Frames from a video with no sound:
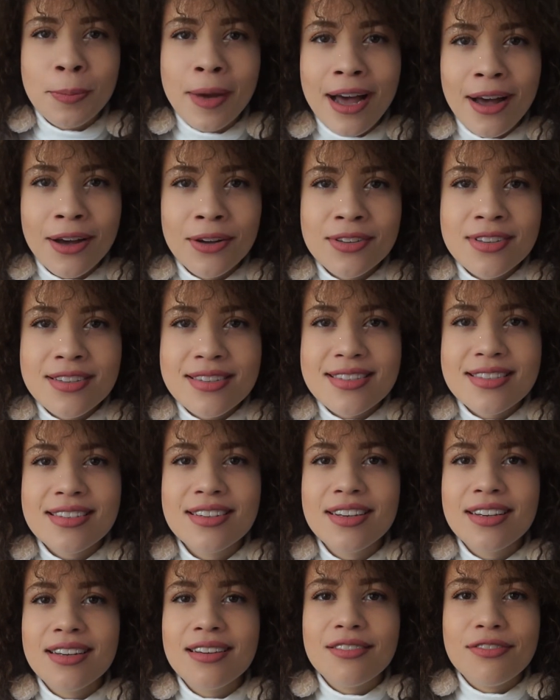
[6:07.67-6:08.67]

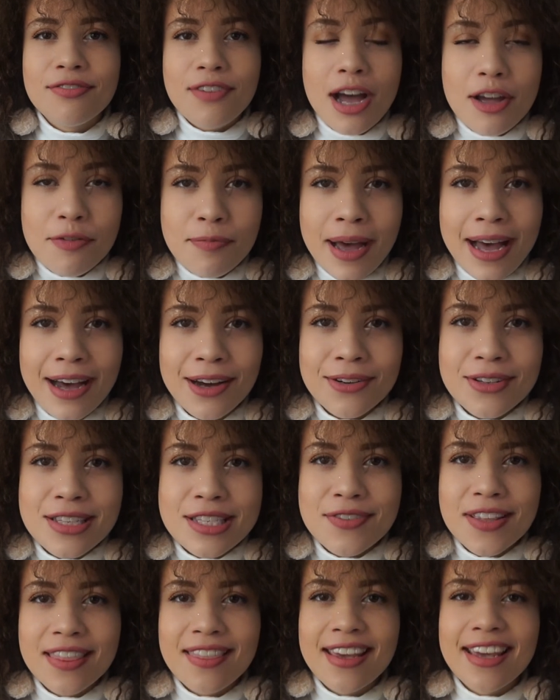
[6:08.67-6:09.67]
and £5
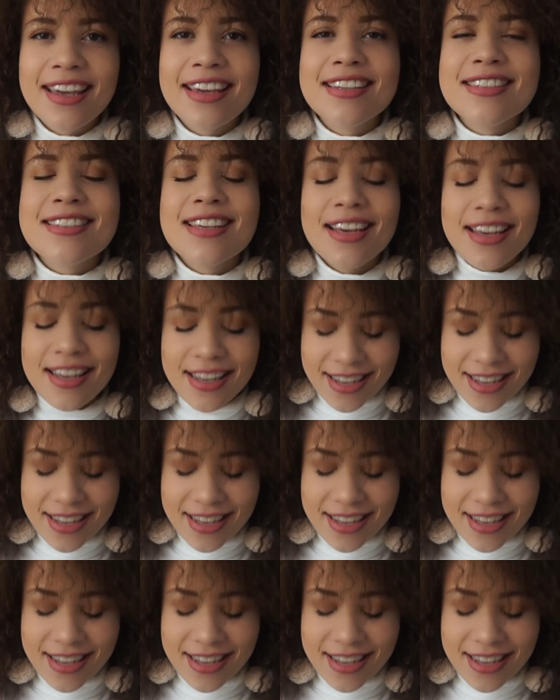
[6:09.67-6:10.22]
for things?